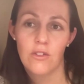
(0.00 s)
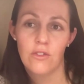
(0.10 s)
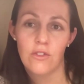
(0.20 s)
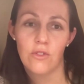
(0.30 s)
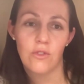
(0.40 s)

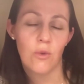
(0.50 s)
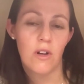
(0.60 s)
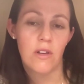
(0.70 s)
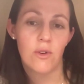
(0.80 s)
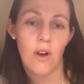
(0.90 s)
Do
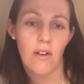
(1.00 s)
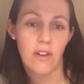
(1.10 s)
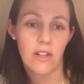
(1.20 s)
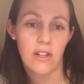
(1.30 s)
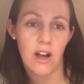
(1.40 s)
any of you have
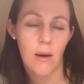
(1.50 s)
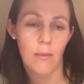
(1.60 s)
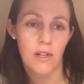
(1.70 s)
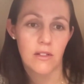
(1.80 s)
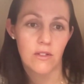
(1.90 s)
any
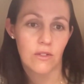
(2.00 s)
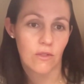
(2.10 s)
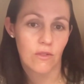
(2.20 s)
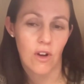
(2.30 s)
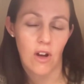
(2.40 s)
comments
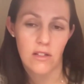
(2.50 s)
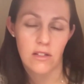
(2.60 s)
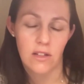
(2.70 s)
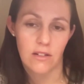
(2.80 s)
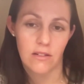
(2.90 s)
or thoughts
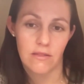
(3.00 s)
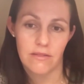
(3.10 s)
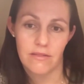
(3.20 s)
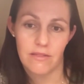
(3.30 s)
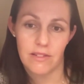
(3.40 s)
on,
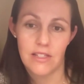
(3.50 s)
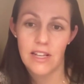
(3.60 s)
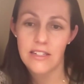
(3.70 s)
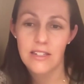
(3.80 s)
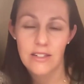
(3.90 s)
is
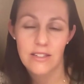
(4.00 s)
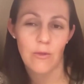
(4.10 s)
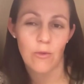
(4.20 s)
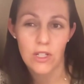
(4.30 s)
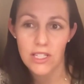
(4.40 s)
that
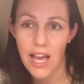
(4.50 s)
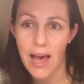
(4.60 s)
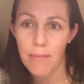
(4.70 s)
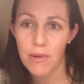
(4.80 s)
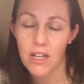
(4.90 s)
really
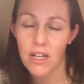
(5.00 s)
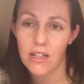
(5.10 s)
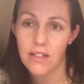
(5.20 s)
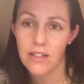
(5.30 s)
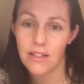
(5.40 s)

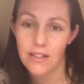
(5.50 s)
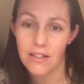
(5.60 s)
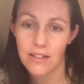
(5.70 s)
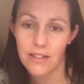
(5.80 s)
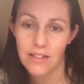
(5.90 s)
happening?
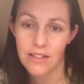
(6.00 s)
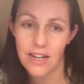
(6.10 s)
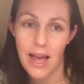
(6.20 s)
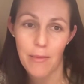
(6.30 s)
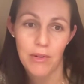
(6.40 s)
Is
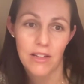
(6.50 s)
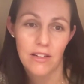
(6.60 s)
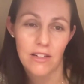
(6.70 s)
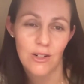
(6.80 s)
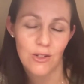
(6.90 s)
it happening in the
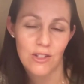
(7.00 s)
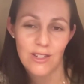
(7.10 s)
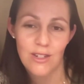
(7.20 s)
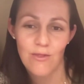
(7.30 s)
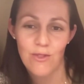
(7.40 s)
near
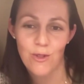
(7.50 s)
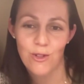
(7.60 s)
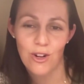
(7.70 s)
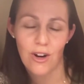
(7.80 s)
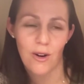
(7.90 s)
distant
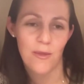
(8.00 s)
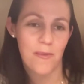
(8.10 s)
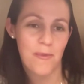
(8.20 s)
future?